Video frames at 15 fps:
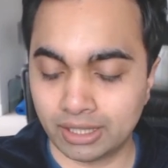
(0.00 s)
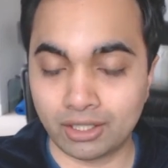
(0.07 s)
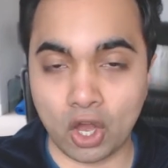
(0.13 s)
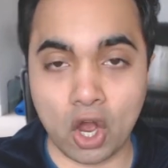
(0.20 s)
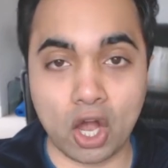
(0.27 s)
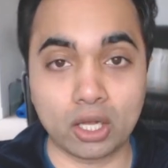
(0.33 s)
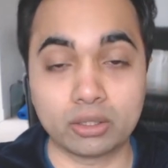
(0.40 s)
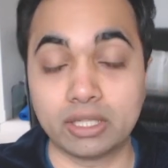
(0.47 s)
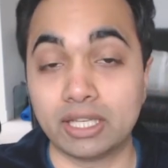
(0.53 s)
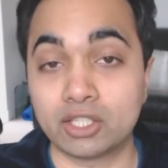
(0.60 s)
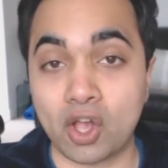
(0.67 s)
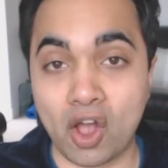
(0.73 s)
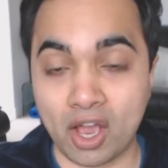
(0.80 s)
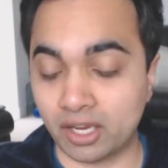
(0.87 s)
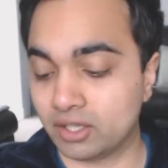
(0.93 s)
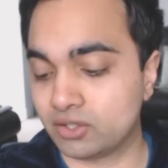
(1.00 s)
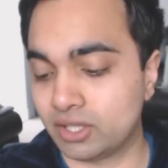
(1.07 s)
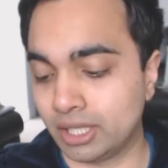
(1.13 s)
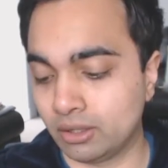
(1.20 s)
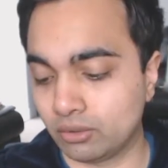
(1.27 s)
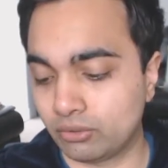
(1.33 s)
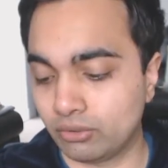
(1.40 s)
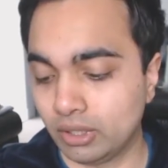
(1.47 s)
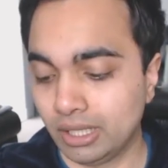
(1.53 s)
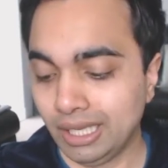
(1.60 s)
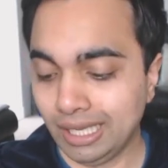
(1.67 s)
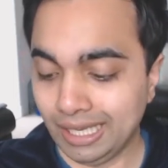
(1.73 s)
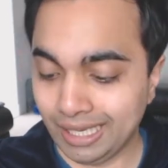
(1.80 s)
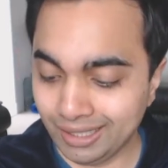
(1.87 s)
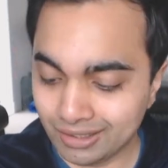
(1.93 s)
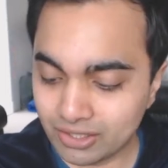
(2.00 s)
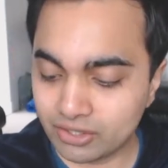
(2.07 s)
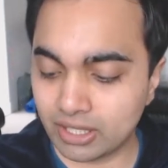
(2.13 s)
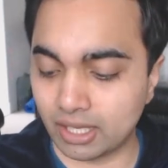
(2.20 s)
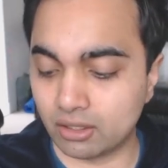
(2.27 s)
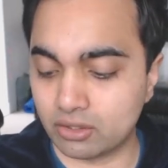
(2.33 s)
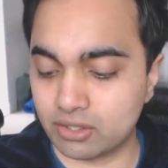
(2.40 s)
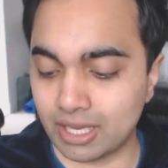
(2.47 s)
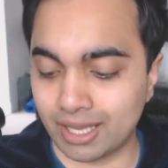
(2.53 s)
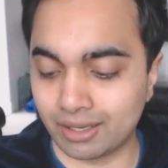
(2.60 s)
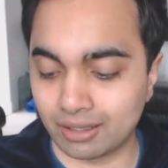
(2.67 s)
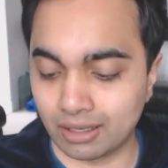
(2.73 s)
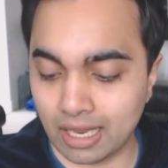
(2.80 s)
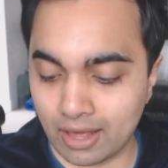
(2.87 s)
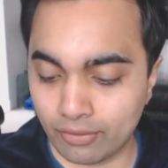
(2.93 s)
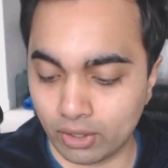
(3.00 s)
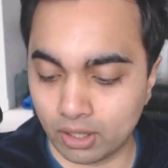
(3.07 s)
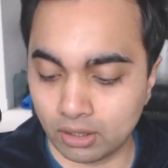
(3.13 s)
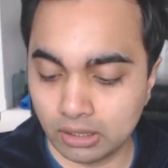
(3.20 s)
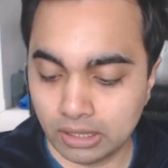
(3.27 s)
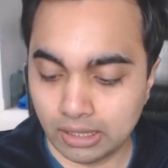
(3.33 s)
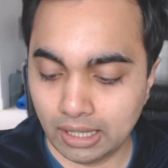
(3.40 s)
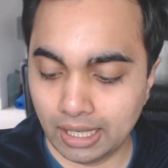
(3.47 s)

In the heart, there's hyacinth, incense and leather.